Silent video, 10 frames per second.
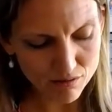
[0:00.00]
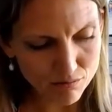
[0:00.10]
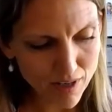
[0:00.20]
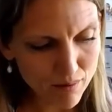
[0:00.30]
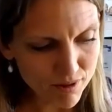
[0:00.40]

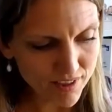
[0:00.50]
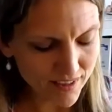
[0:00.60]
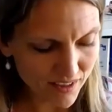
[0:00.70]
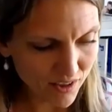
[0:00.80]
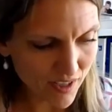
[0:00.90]
Robert
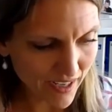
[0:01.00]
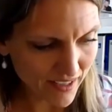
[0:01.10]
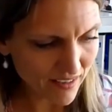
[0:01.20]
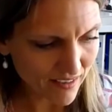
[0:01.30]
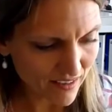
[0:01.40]
and
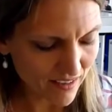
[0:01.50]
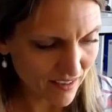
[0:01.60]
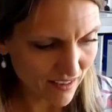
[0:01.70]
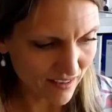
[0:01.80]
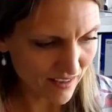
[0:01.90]
Johan,
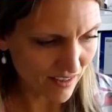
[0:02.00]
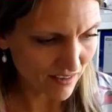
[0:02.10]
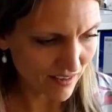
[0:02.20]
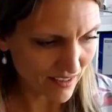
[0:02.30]
so